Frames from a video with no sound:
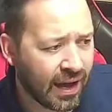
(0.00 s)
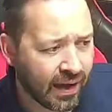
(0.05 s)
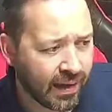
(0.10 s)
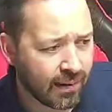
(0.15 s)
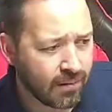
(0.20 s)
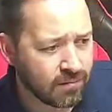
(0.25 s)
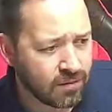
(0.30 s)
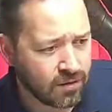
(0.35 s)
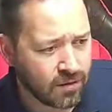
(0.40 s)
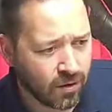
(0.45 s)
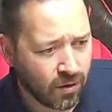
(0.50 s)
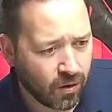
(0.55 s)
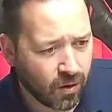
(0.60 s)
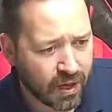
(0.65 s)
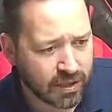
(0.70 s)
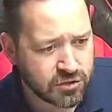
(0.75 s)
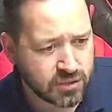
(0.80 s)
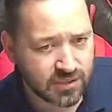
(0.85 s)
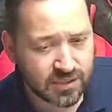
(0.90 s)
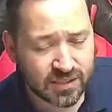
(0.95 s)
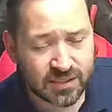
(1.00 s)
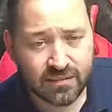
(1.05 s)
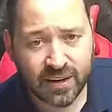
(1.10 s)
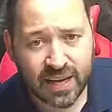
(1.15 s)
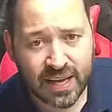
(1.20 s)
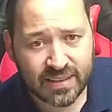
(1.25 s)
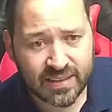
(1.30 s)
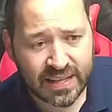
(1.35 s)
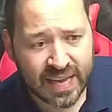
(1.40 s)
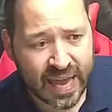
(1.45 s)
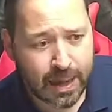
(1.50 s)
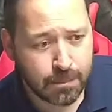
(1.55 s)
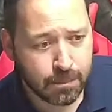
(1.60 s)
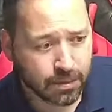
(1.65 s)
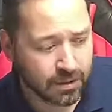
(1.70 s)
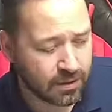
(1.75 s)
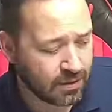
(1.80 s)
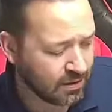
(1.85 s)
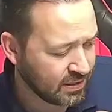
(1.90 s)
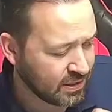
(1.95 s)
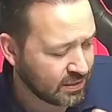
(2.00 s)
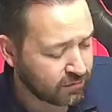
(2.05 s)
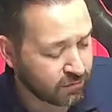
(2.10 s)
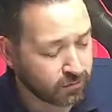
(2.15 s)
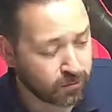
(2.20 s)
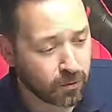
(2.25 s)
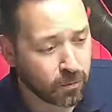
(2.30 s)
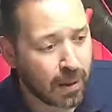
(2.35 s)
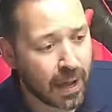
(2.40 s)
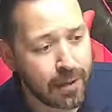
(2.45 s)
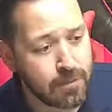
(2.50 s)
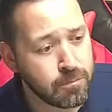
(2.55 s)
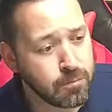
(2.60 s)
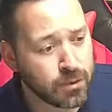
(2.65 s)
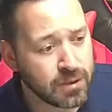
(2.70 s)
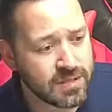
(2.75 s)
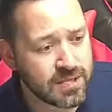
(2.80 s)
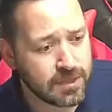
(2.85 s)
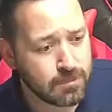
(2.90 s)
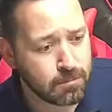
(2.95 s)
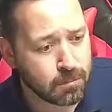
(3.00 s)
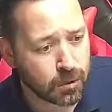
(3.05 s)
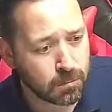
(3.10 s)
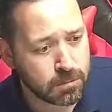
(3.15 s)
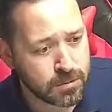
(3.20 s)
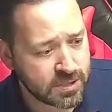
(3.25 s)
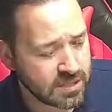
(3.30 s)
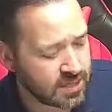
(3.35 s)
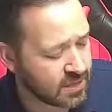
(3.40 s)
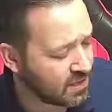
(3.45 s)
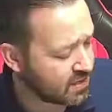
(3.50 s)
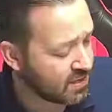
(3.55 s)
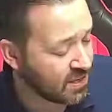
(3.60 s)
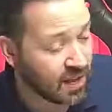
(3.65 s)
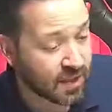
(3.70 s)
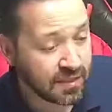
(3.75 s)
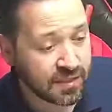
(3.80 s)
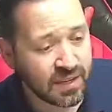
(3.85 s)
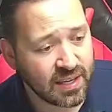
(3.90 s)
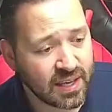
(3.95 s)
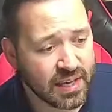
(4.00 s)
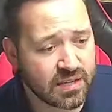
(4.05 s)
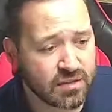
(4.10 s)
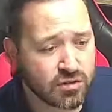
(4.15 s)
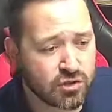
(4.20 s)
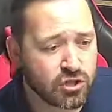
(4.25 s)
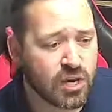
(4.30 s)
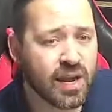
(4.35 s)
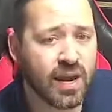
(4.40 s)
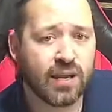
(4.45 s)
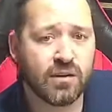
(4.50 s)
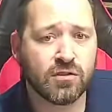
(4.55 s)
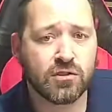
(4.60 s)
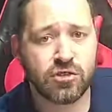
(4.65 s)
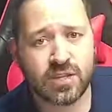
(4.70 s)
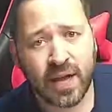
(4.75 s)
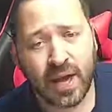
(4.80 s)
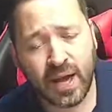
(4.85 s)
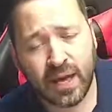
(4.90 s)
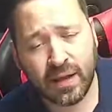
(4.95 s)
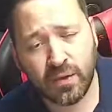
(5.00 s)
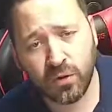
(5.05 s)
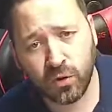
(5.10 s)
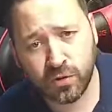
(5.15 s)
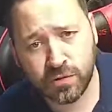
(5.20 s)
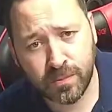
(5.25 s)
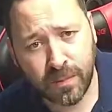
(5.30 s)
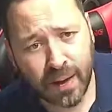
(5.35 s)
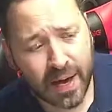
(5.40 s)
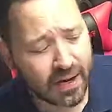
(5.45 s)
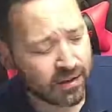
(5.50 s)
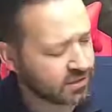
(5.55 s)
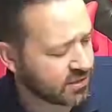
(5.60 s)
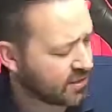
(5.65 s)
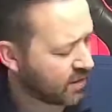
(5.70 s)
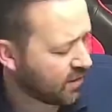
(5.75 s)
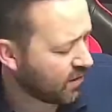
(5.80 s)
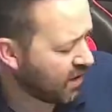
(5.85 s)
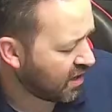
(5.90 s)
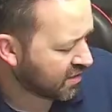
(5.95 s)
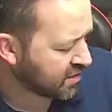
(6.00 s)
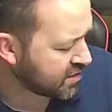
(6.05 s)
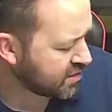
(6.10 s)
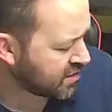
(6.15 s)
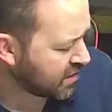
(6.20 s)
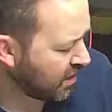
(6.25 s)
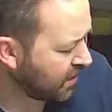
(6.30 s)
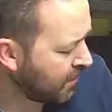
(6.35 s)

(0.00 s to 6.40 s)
You know, I'll just leave it at that, but at least for my printing purposes, nothing has changed on those models at all. So